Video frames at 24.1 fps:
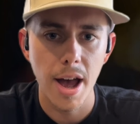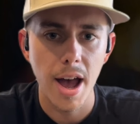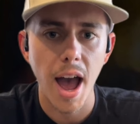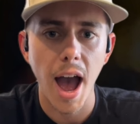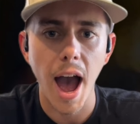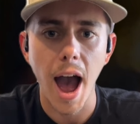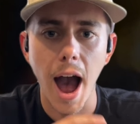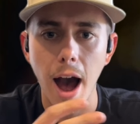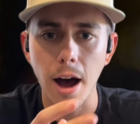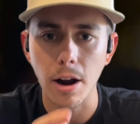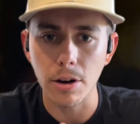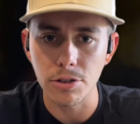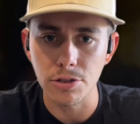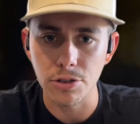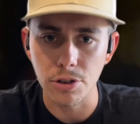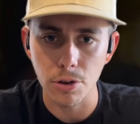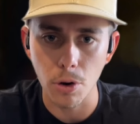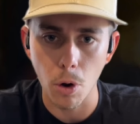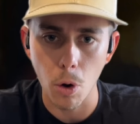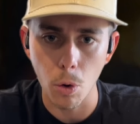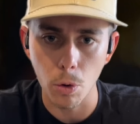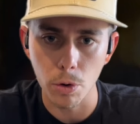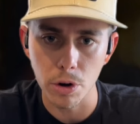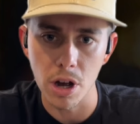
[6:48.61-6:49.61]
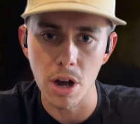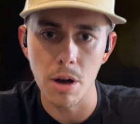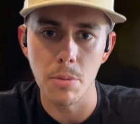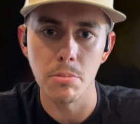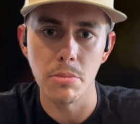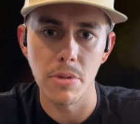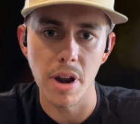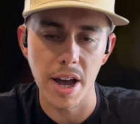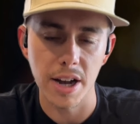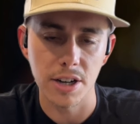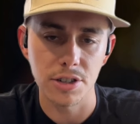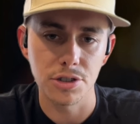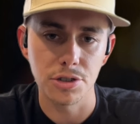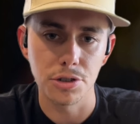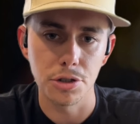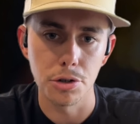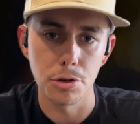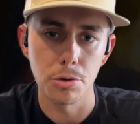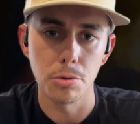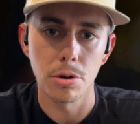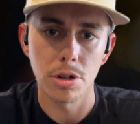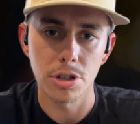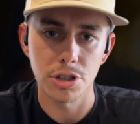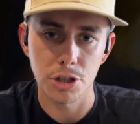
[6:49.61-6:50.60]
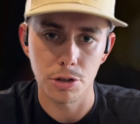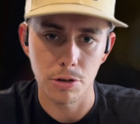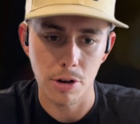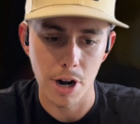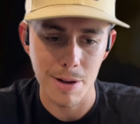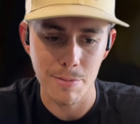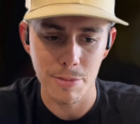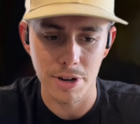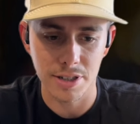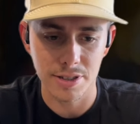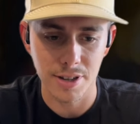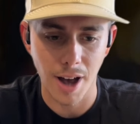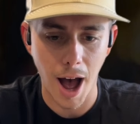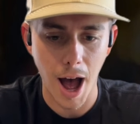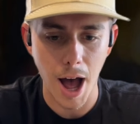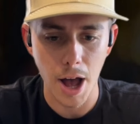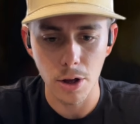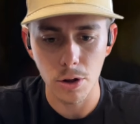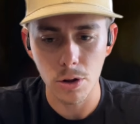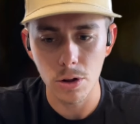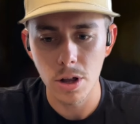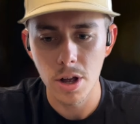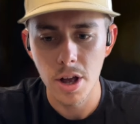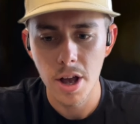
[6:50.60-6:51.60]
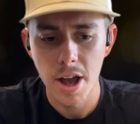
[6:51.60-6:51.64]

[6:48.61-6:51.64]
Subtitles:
How does it hold up next to a ceramic tile?